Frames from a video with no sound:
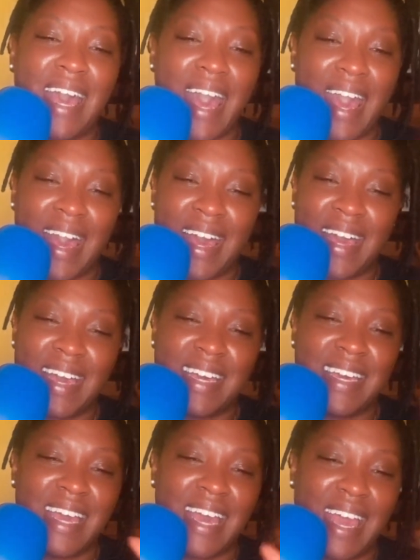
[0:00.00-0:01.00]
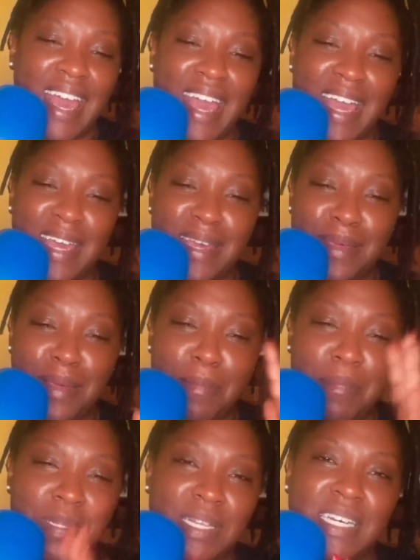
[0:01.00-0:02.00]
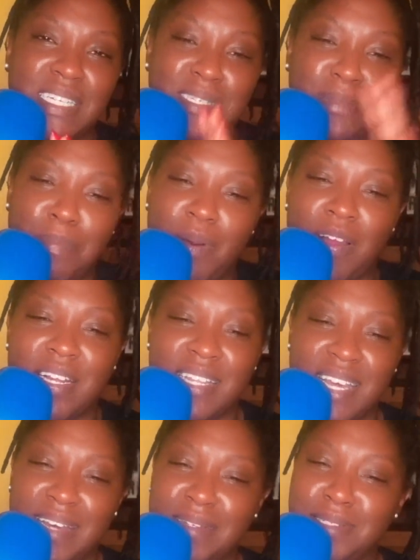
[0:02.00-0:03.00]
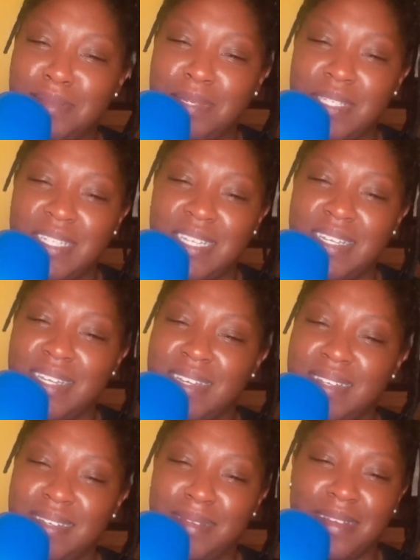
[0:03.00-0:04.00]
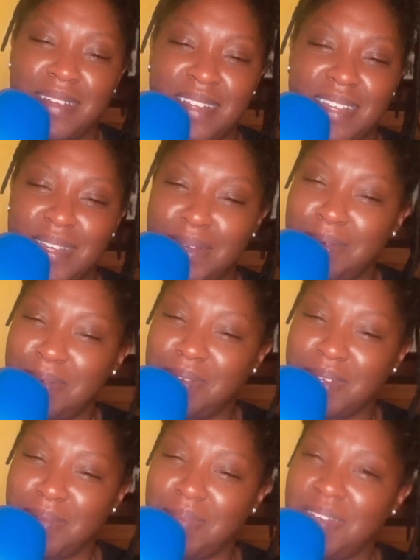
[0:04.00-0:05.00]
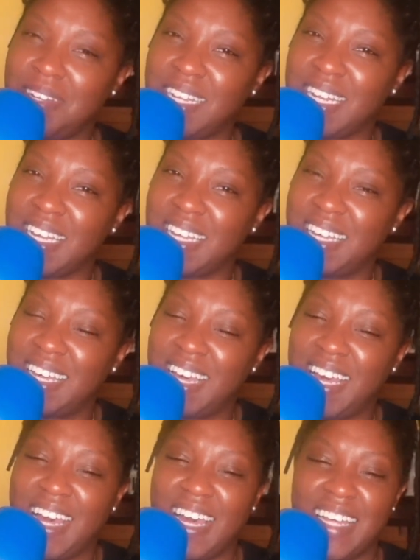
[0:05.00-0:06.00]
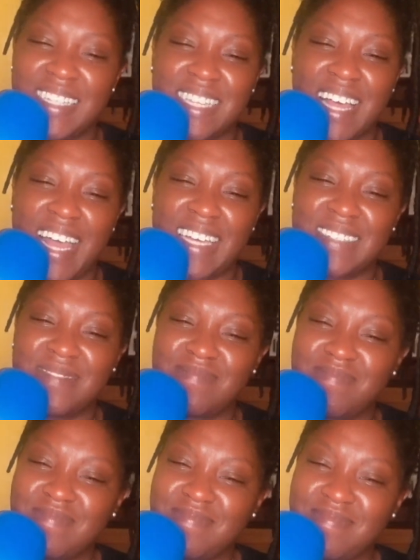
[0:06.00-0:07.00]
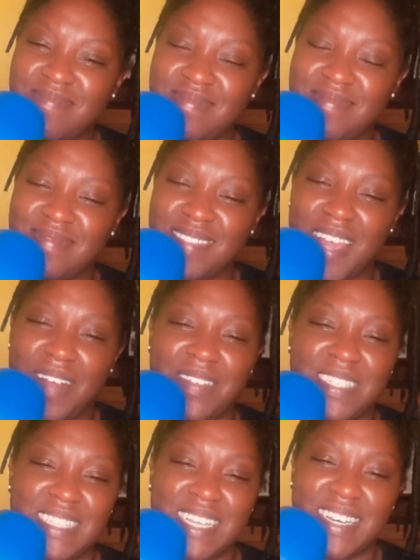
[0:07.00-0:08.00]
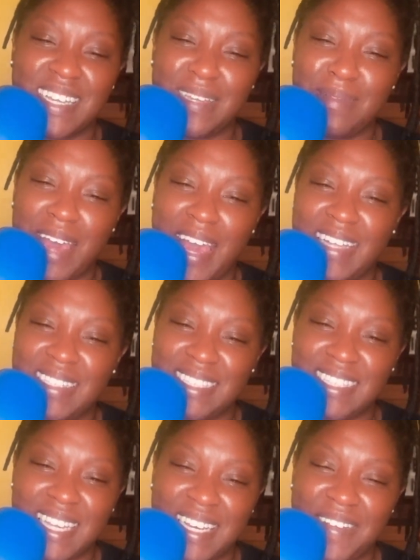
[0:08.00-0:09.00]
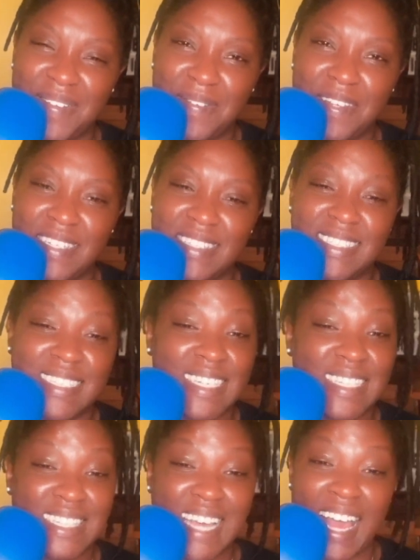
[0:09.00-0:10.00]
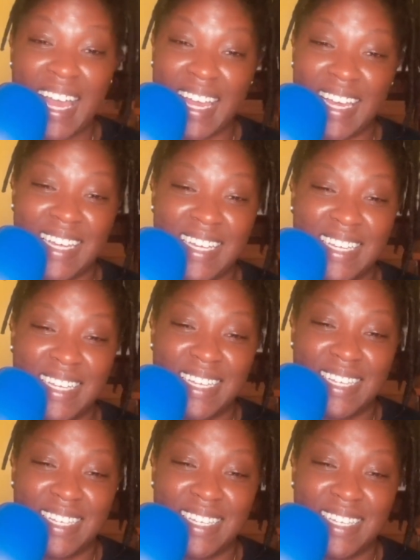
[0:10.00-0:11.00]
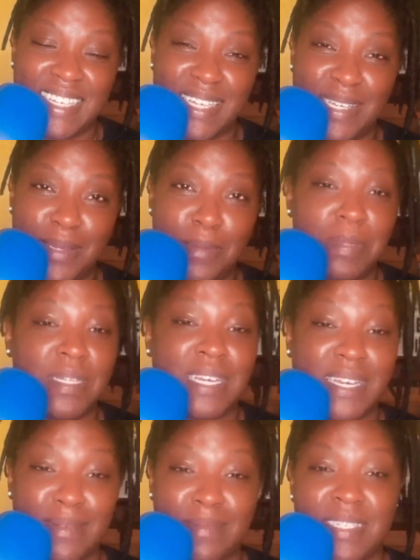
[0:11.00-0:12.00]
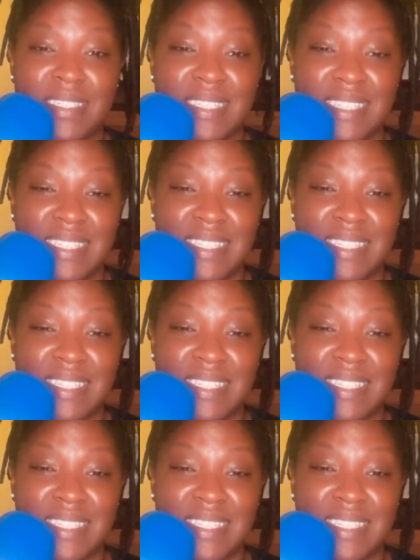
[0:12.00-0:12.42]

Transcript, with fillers: IA plus part of the LGBTQ community. It's like, are we just going to keep adding stuff? Just say you polygamous.